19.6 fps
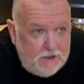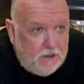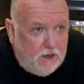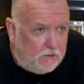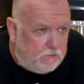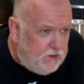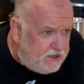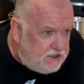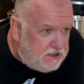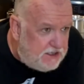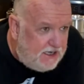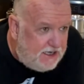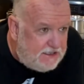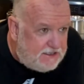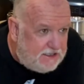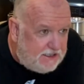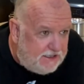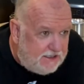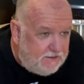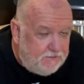
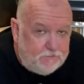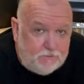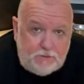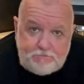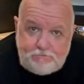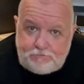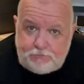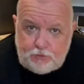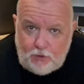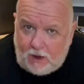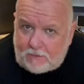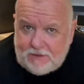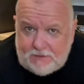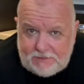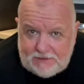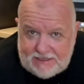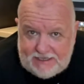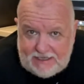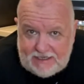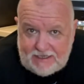originating
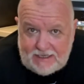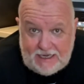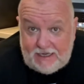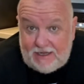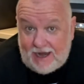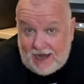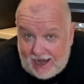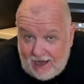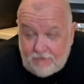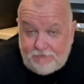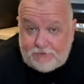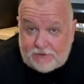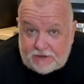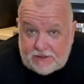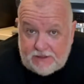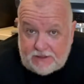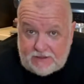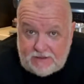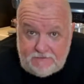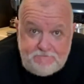probably in
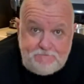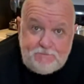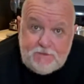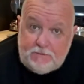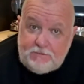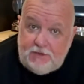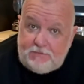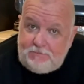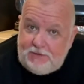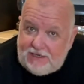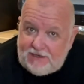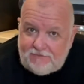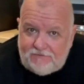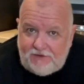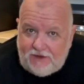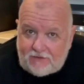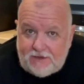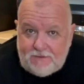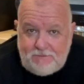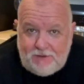Africa, but being
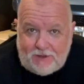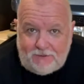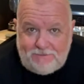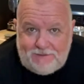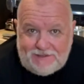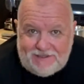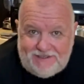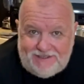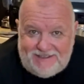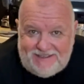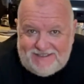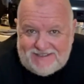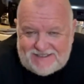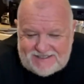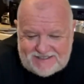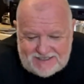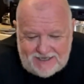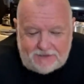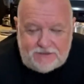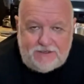very popular in the
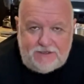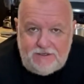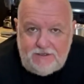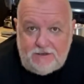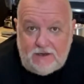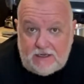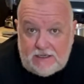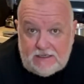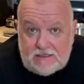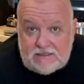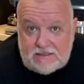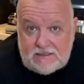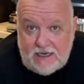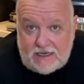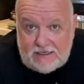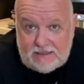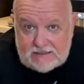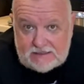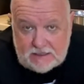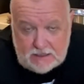southern United
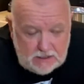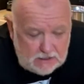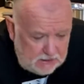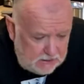States.